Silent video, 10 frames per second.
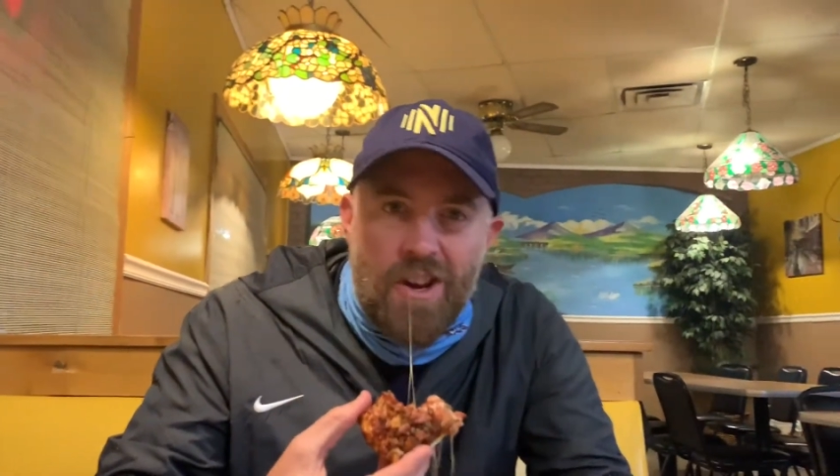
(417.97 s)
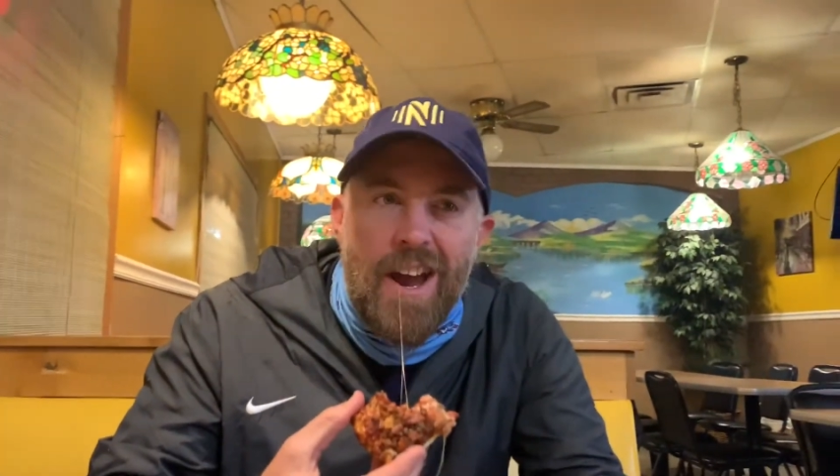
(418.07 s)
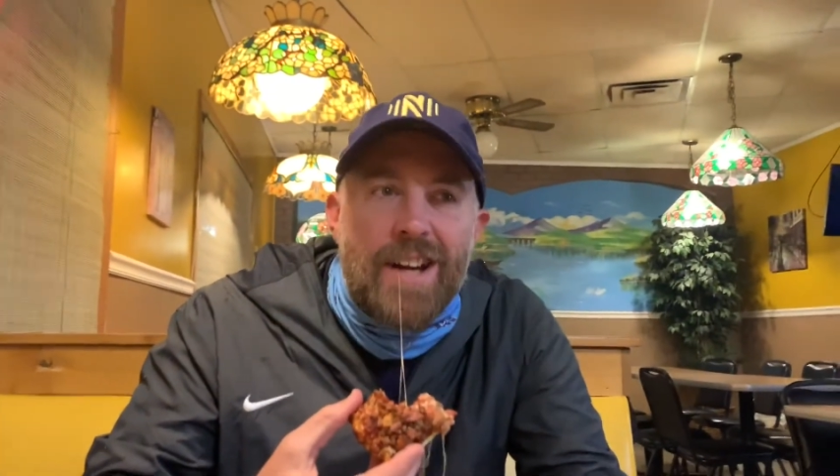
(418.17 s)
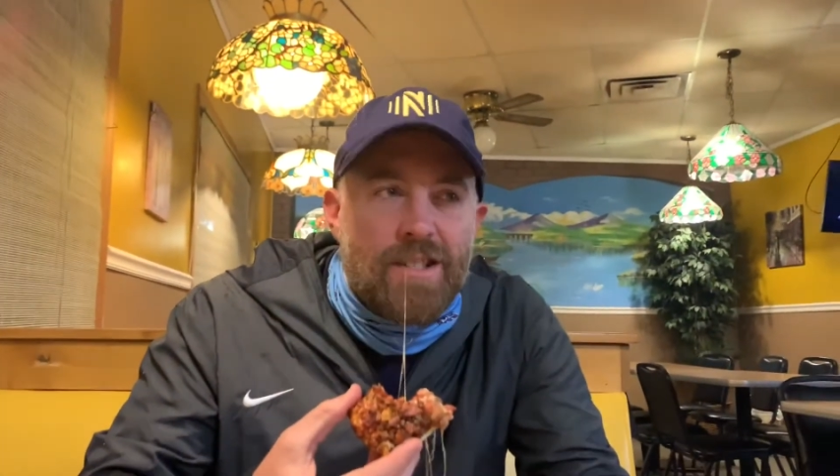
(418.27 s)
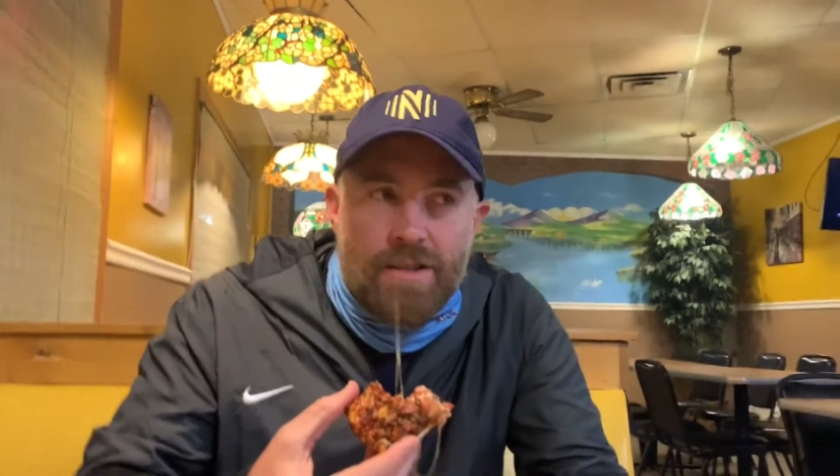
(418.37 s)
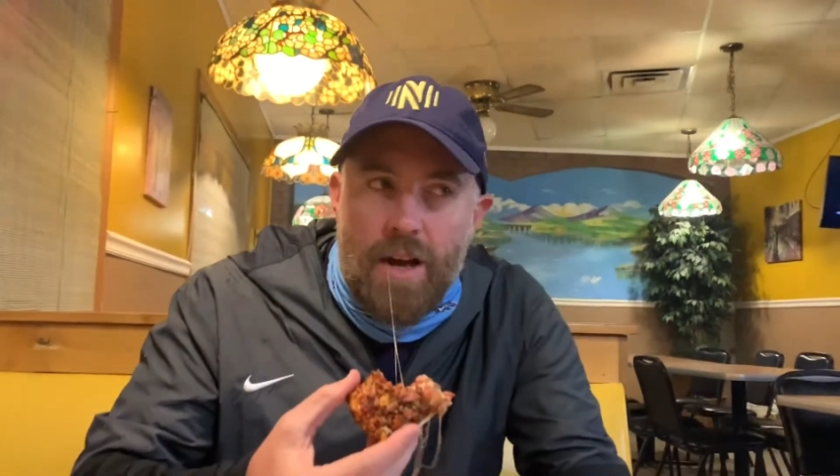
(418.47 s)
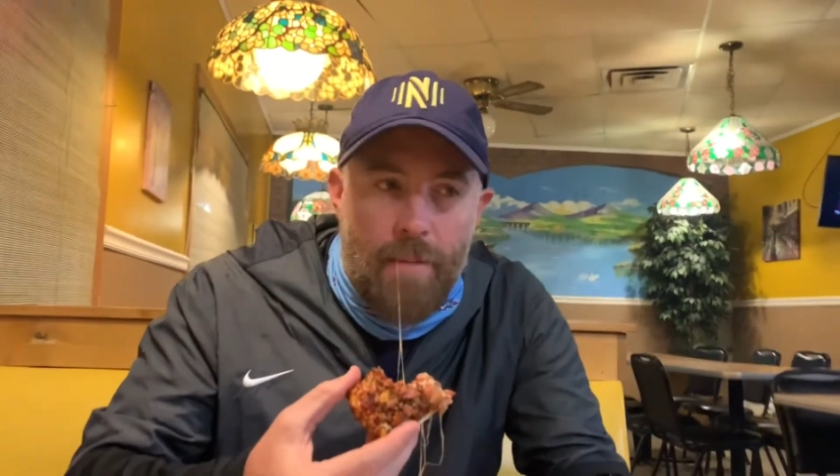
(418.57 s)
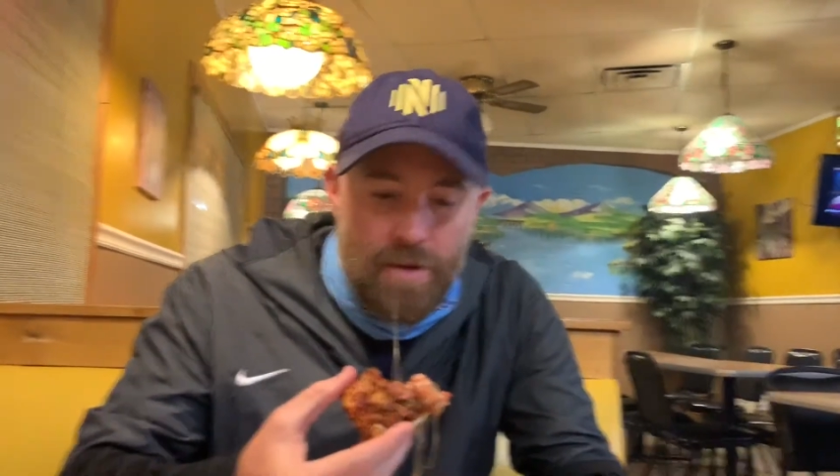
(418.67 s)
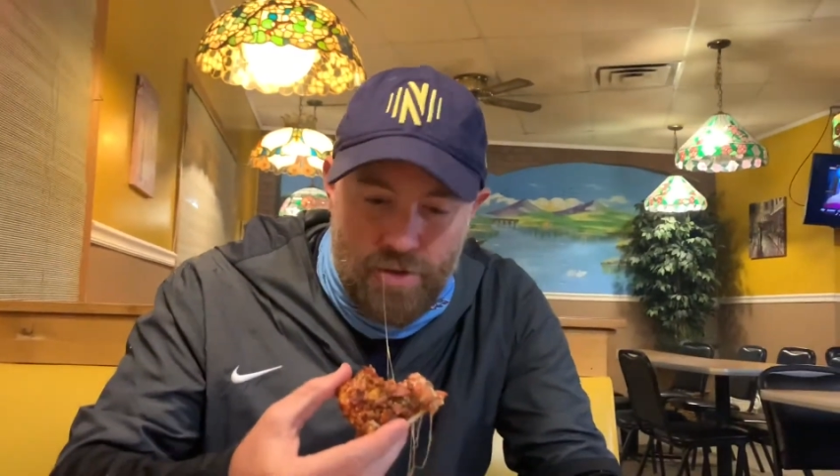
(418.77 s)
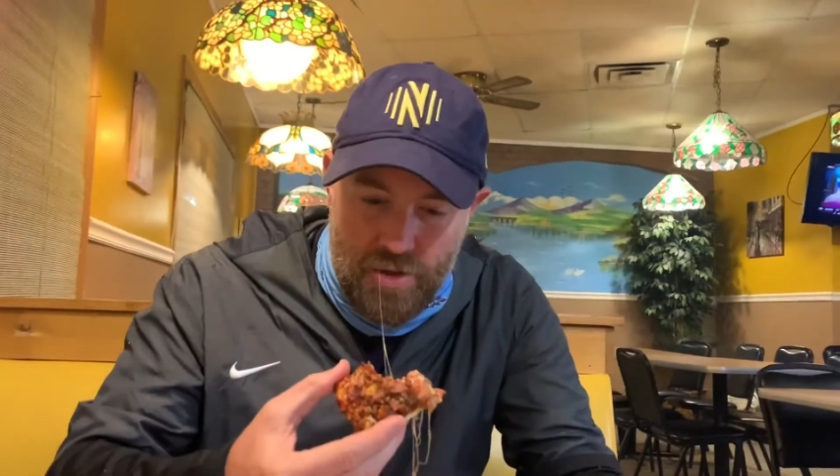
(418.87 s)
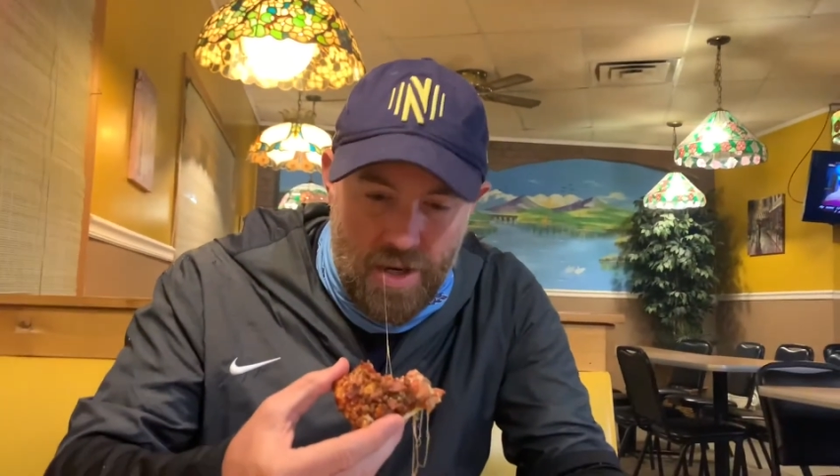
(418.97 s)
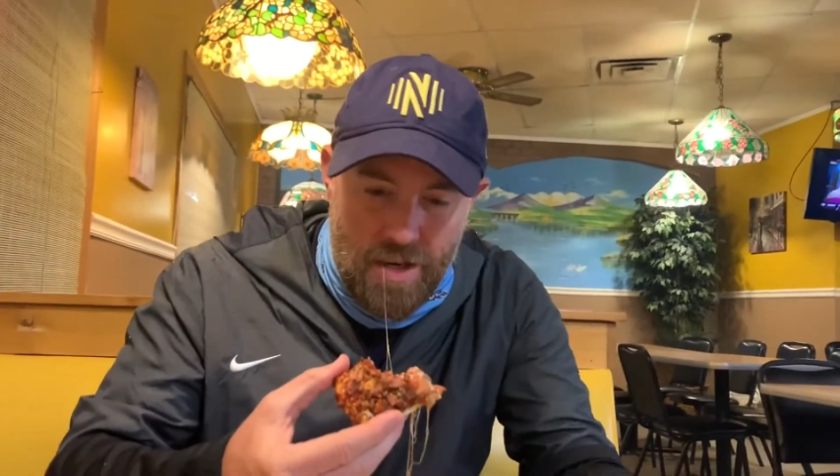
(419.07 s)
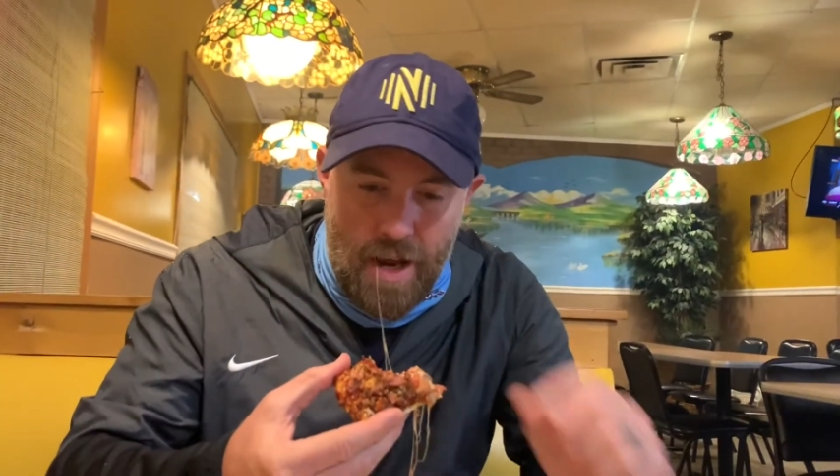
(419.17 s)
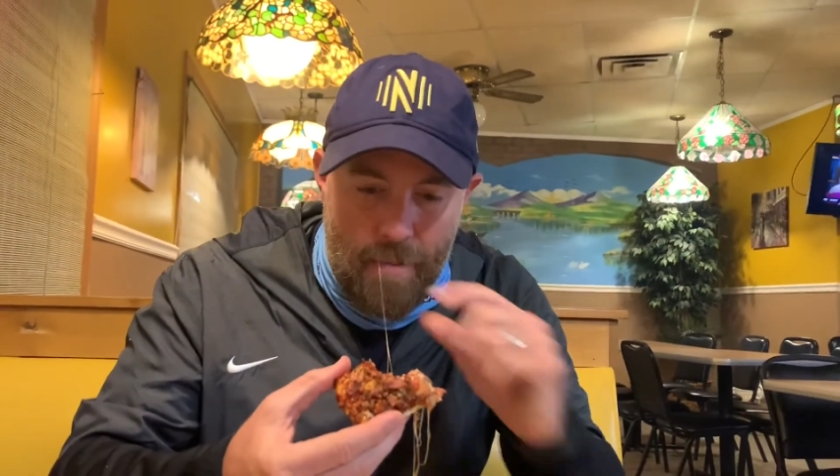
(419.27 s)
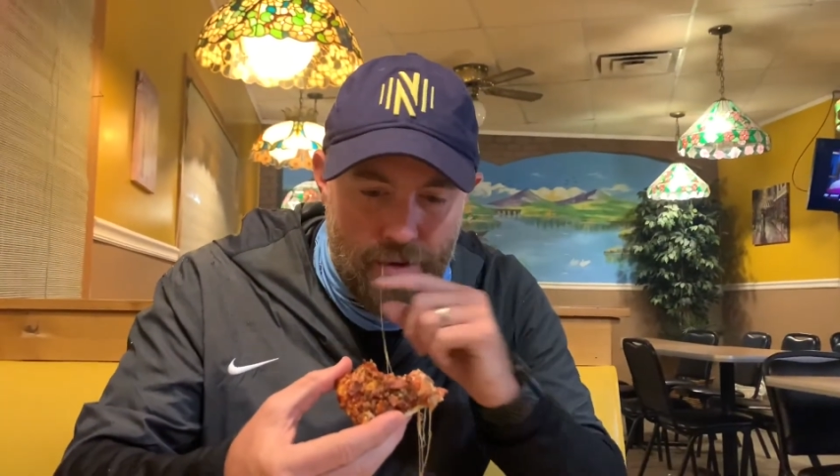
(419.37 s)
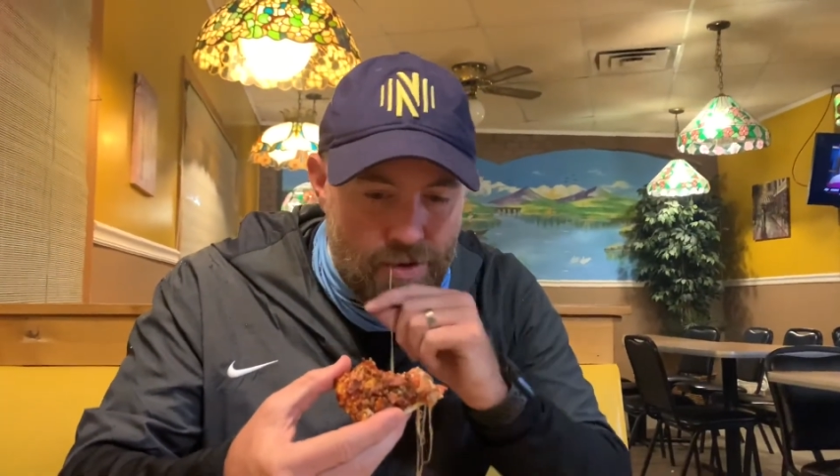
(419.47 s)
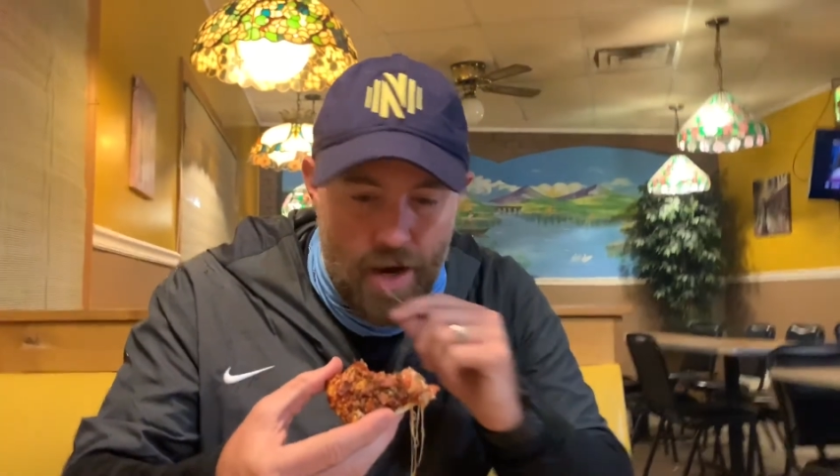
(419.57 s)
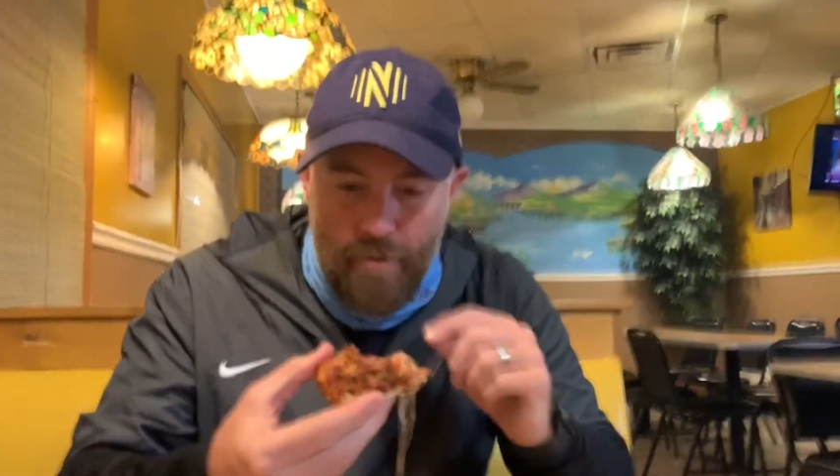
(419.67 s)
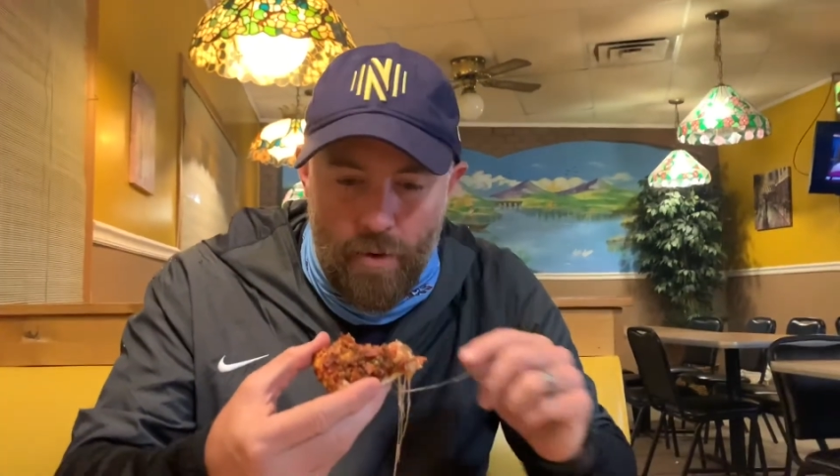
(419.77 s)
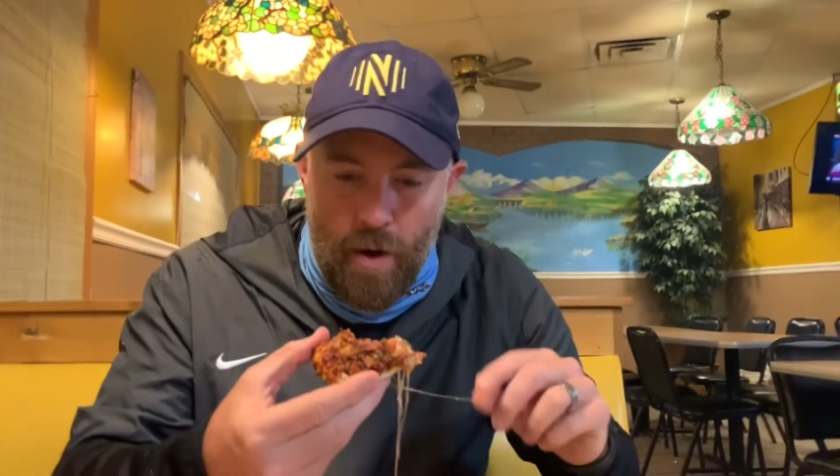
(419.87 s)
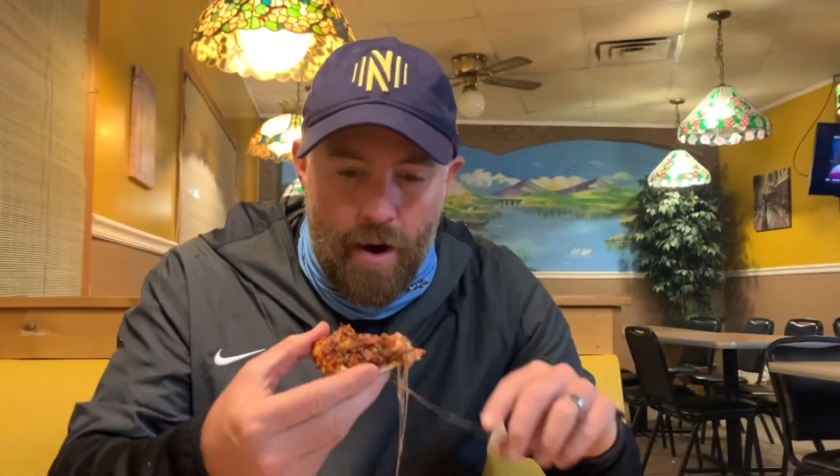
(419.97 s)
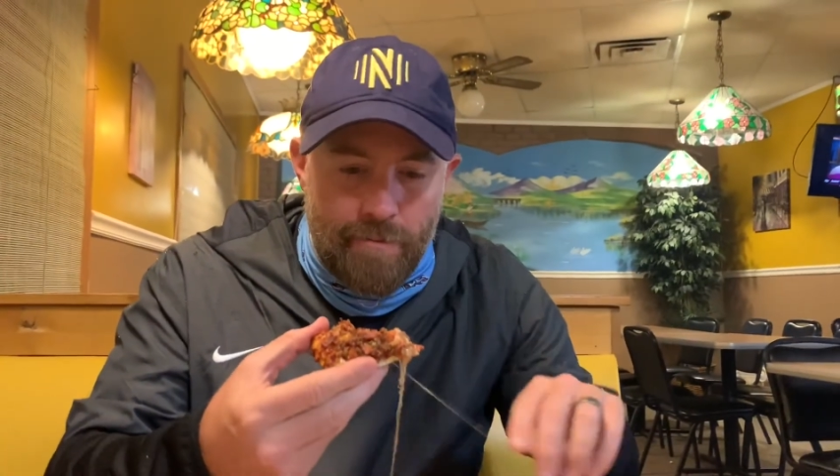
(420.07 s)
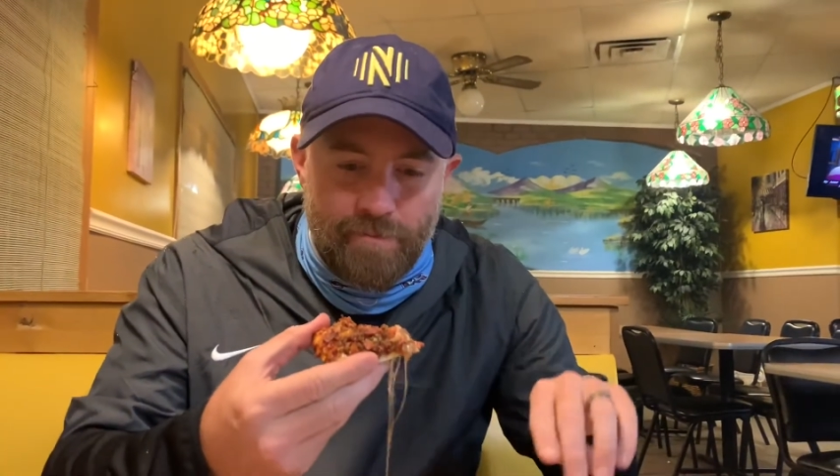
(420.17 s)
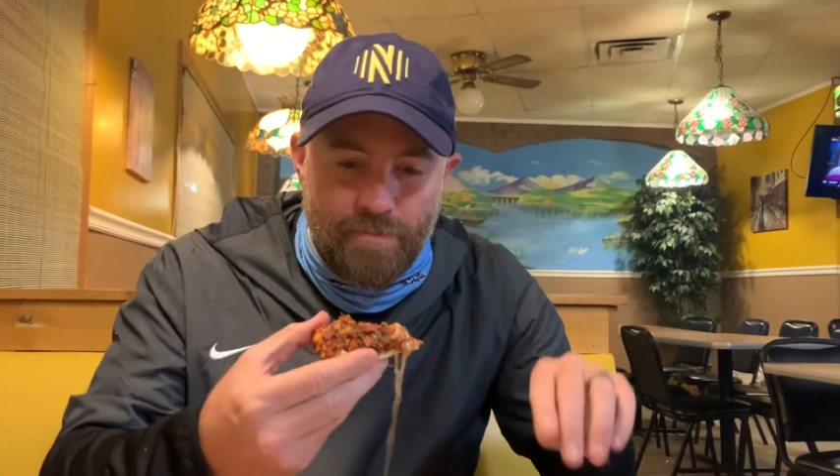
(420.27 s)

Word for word: Caked in toppings. Just got toppings everywhere.